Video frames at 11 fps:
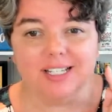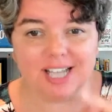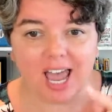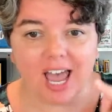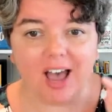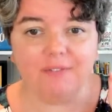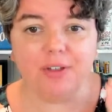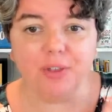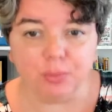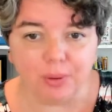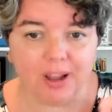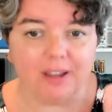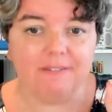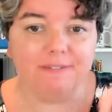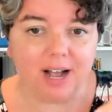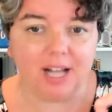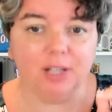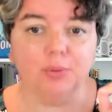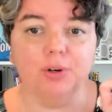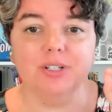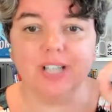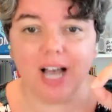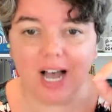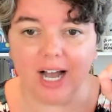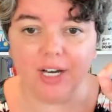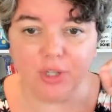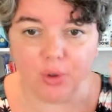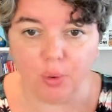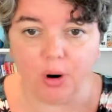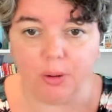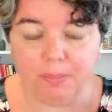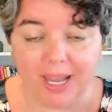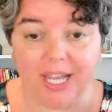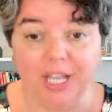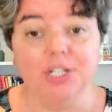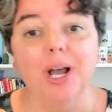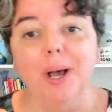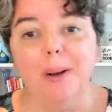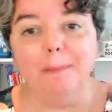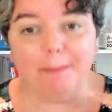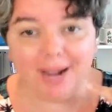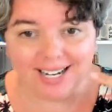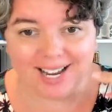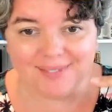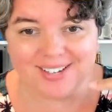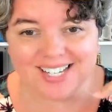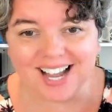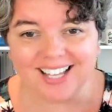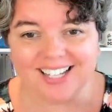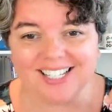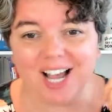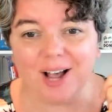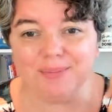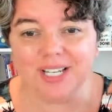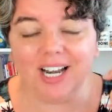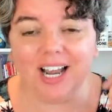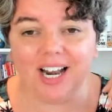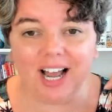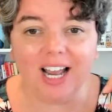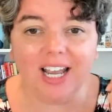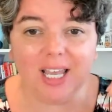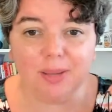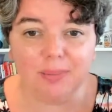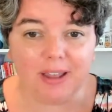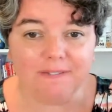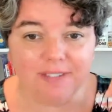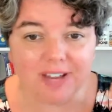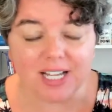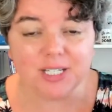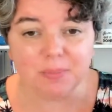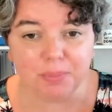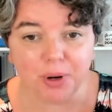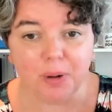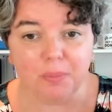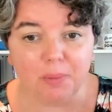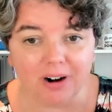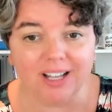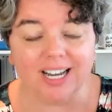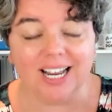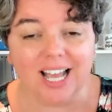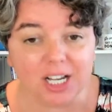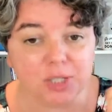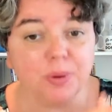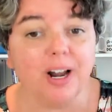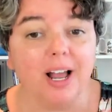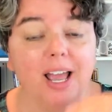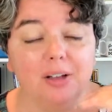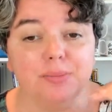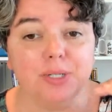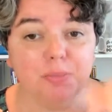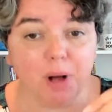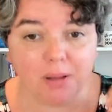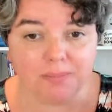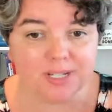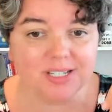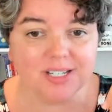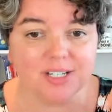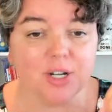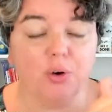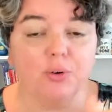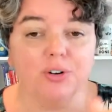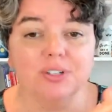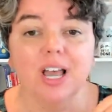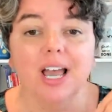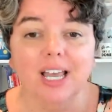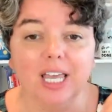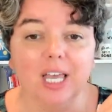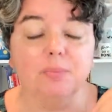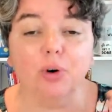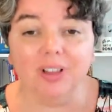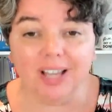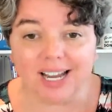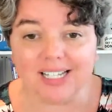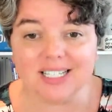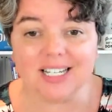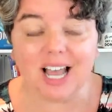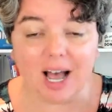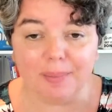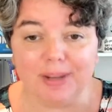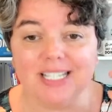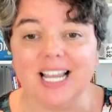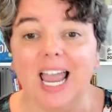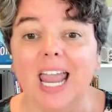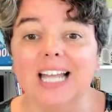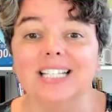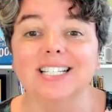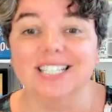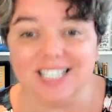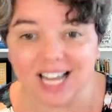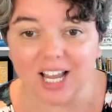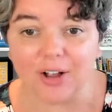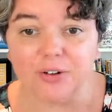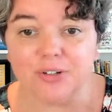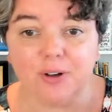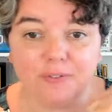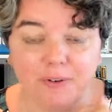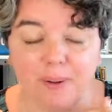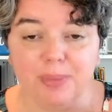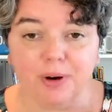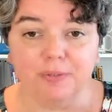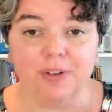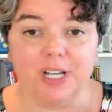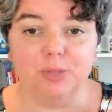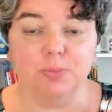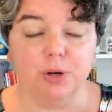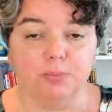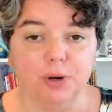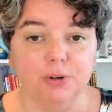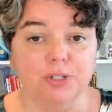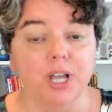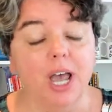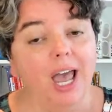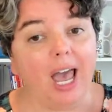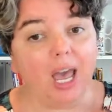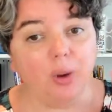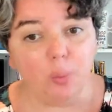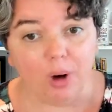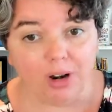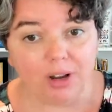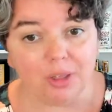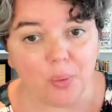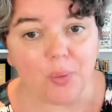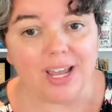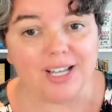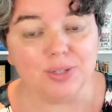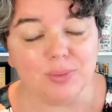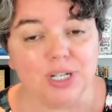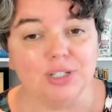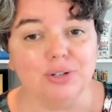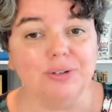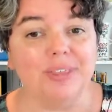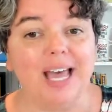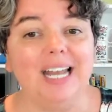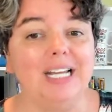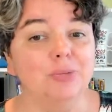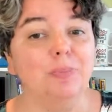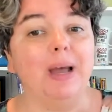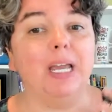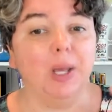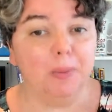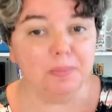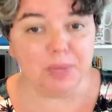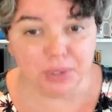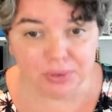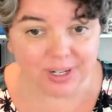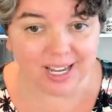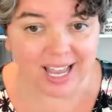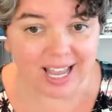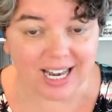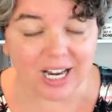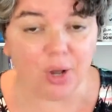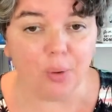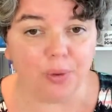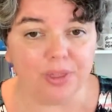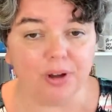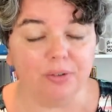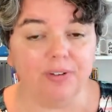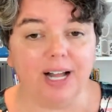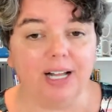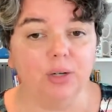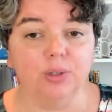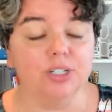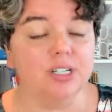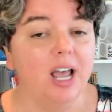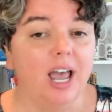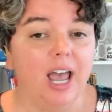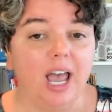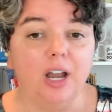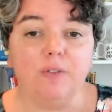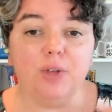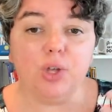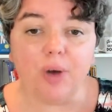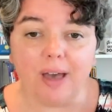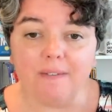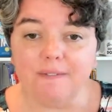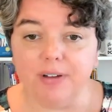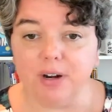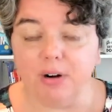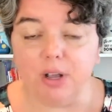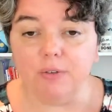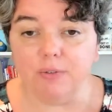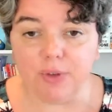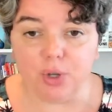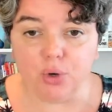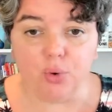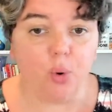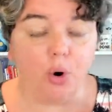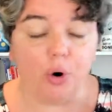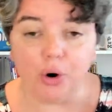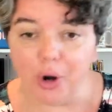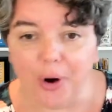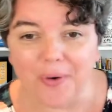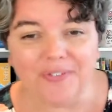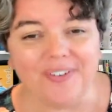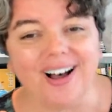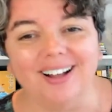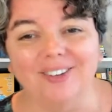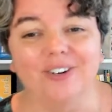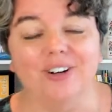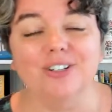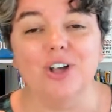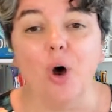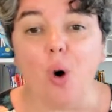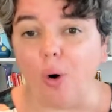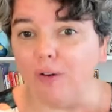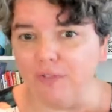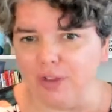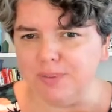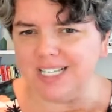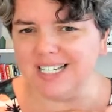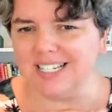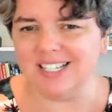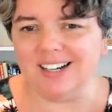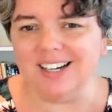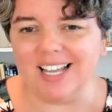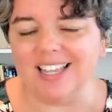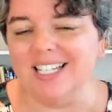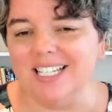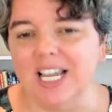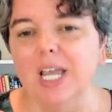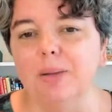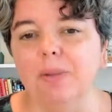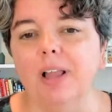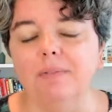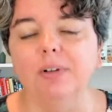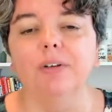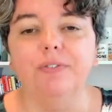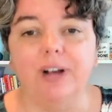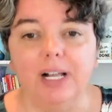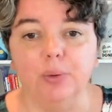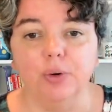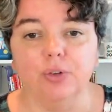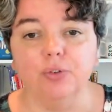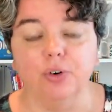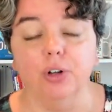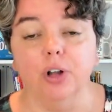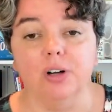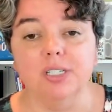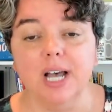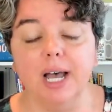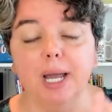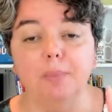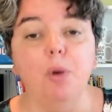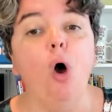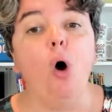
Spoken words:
to have the right followers on your page. My name is Allie Thompson, and I am a Facebook marketing expert. I help small business owners get more likes, comments, and sales from their Facebook posts. And one of the ways we do that is by communicating with our followers. And if you have very few or no followers, or if you've been stuck at the same level of followers for a long time,